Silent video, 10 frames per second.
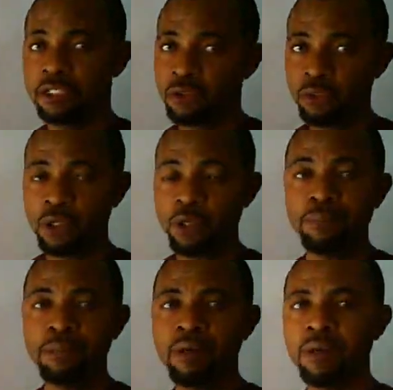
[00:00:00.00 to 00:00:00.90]
is what we call
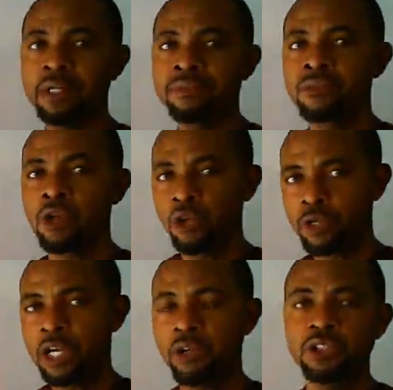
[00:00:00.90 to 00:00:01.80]
power, or you
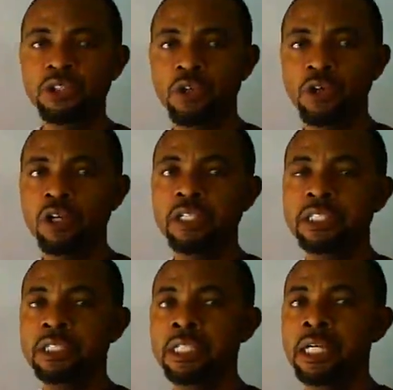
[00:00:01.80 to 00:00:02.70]
can also call
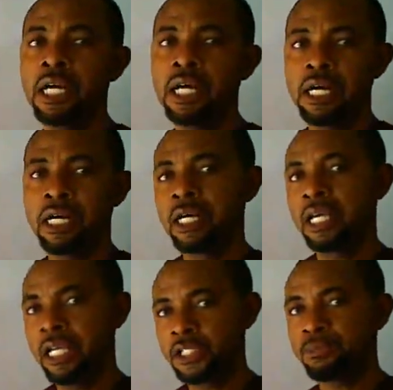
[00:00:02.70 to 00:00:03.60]
it
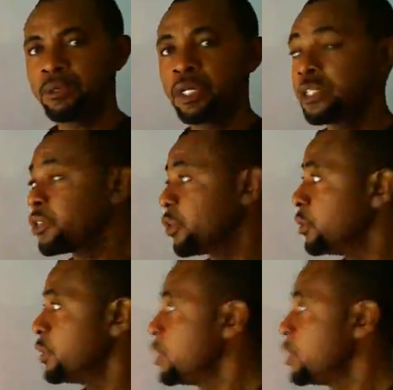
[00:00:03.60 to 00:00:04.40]
exponent. So